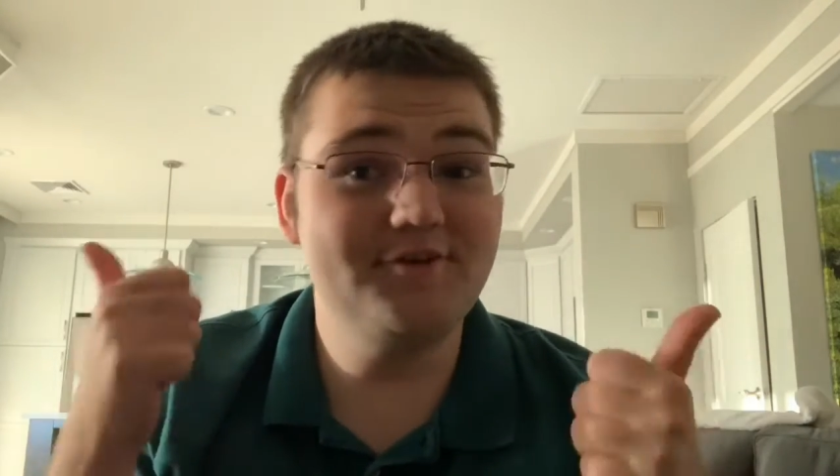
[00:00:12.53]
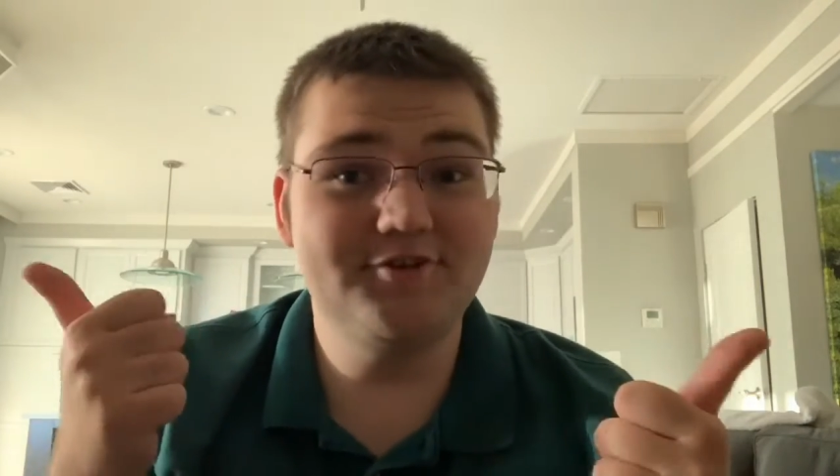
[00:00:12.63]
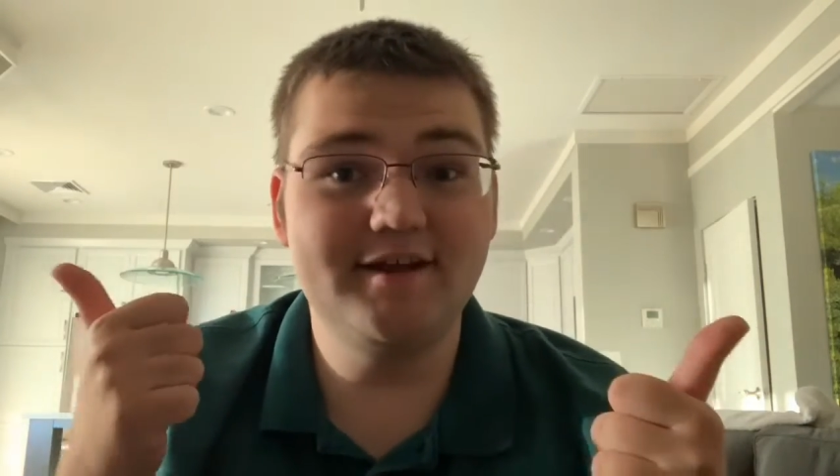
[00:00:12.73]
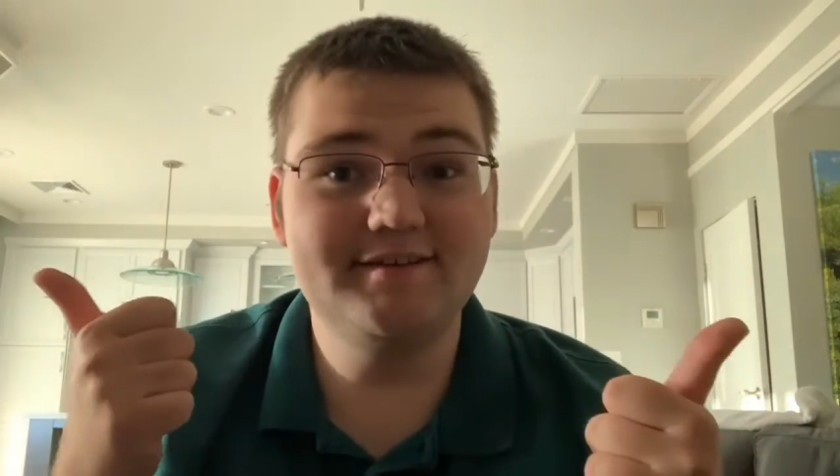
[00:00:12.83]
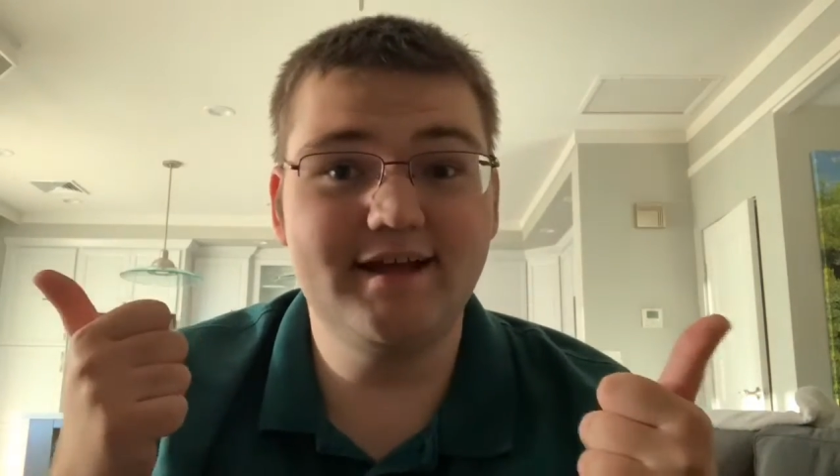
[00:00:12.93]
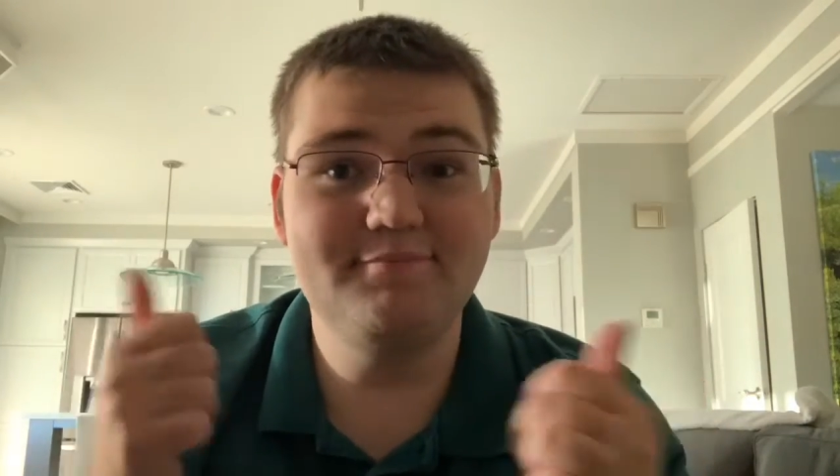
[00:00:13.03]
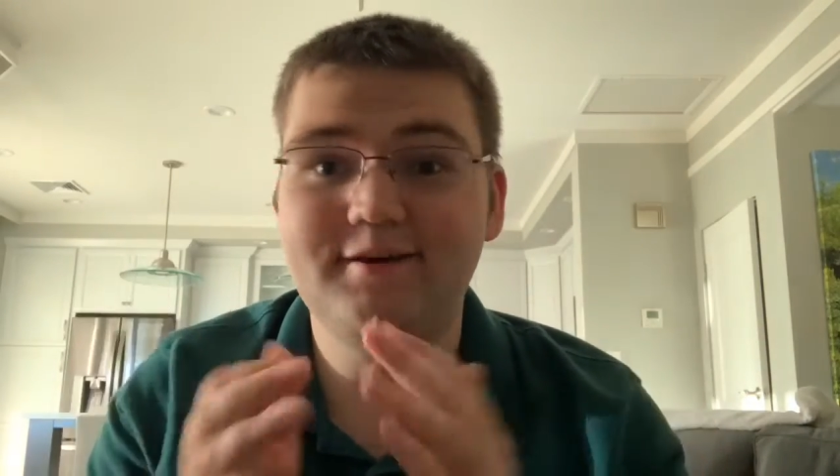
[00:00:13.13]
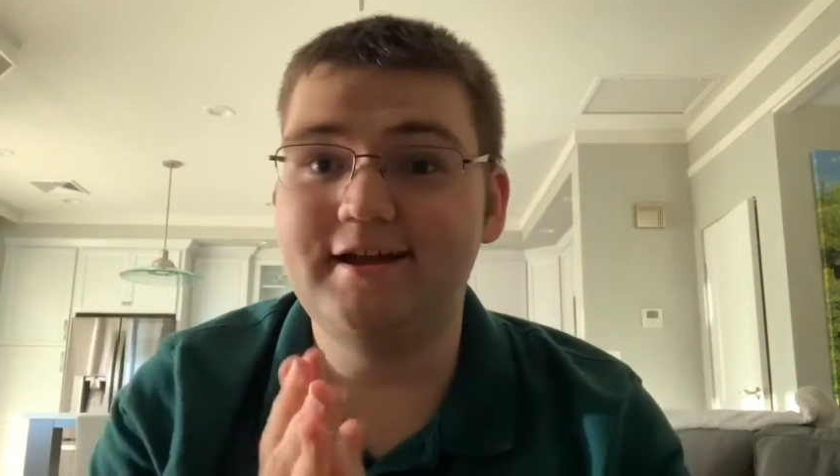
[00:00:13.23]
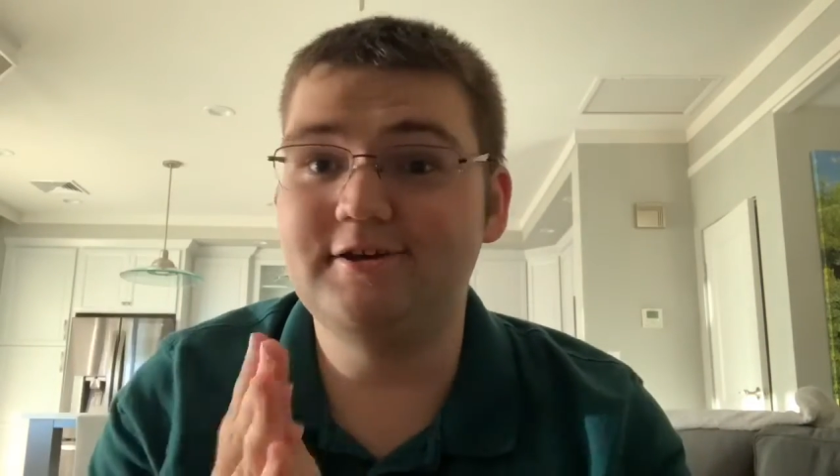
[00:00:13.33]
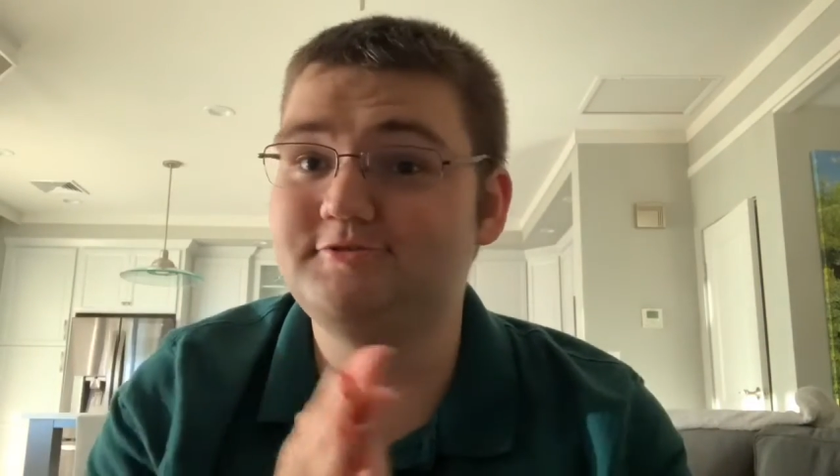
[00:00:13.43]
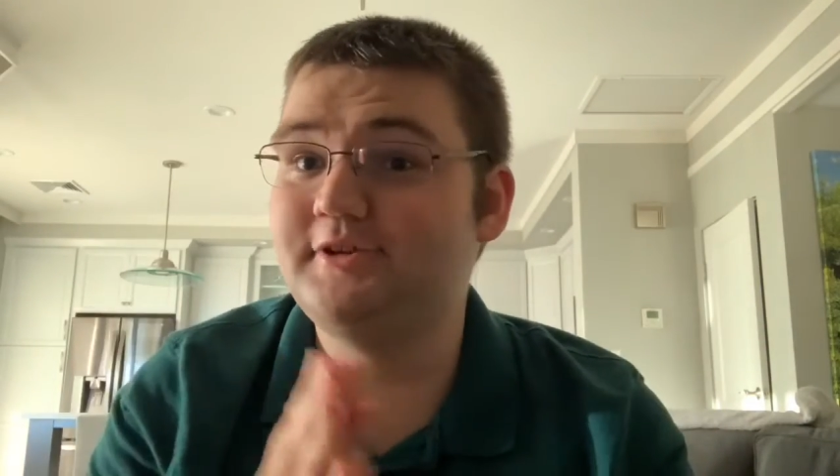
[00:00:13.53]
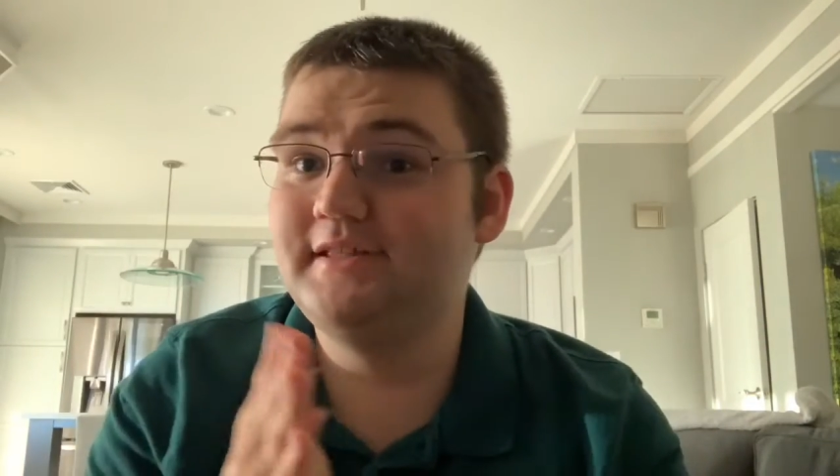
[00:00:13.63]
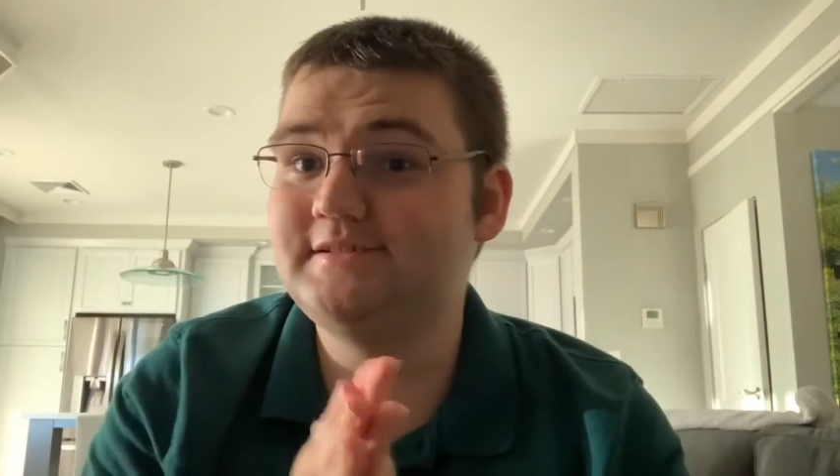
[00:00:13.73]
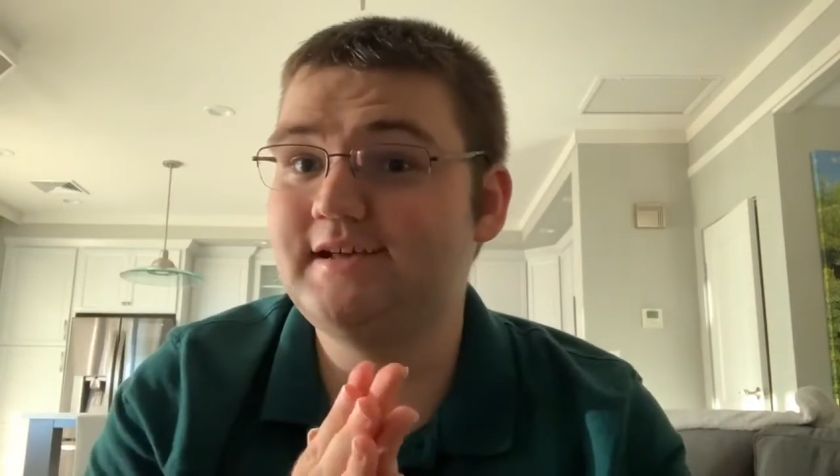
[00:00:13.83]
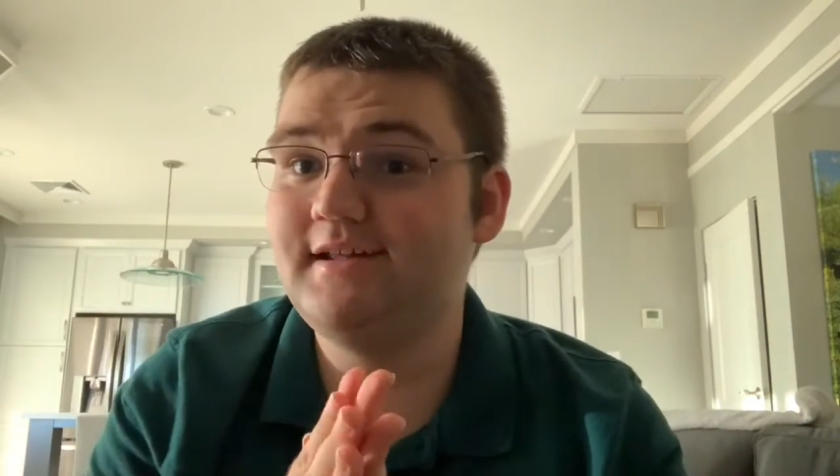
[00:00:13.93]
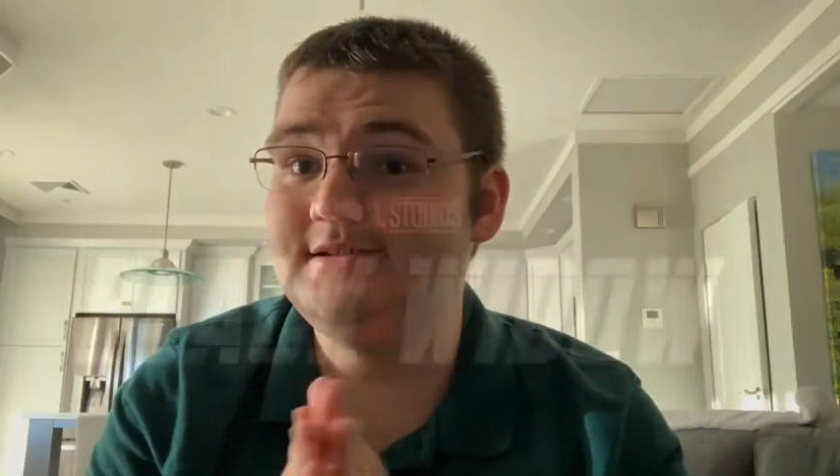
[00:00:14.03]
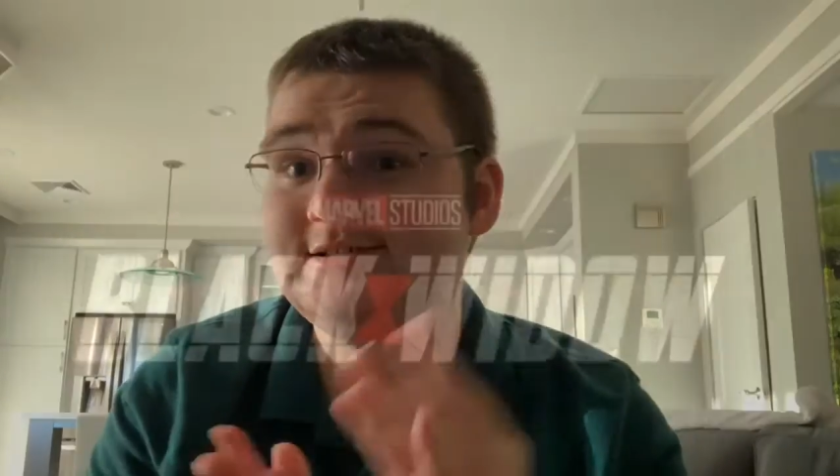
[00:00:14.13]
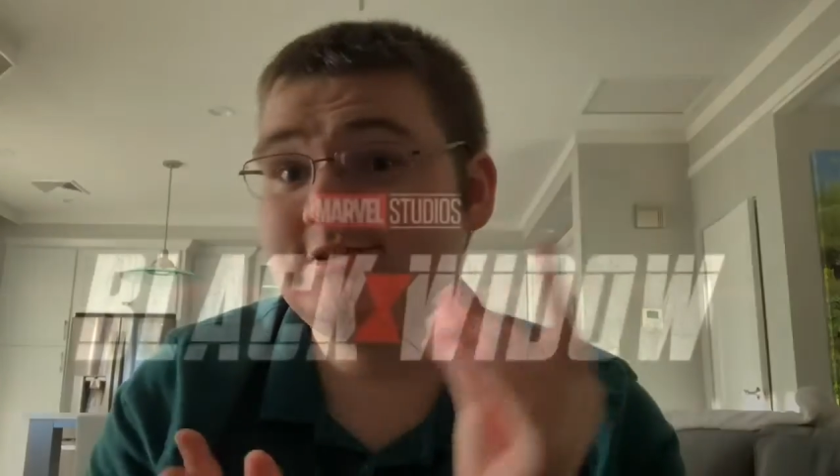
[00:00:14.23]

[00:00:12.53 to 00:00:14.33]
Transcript: great time, but I was really excited,